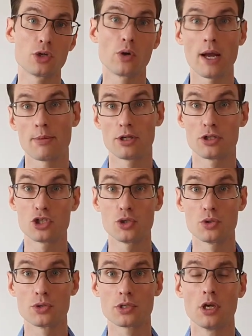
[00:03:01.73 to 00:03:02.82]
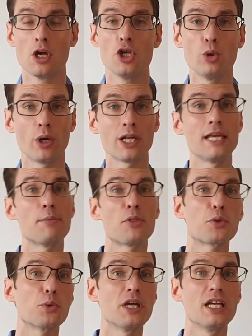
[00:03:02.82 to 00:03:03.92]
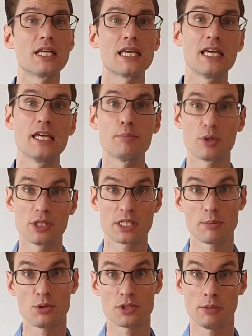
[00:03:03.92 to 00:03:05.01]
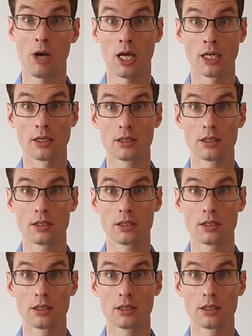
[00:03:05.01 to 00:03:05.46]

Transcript: grabber to choose, you want to keep three key principles in mind.